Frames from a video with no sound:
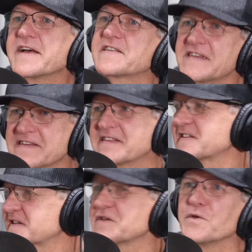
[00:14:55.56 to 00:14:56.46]
sees
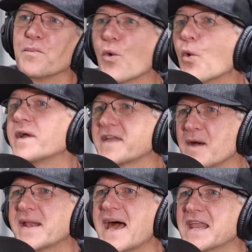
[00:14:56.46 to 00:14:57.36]
this little boy
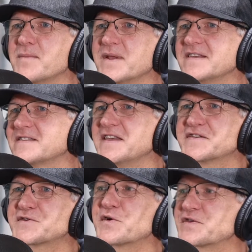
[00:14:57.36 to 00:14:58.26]
coming at him, and he
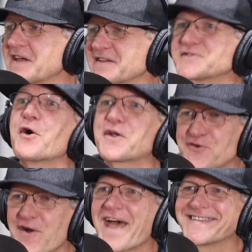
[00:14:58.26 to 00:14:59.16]
starts like talking
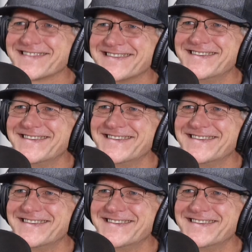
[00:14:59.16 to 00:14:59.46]
trash.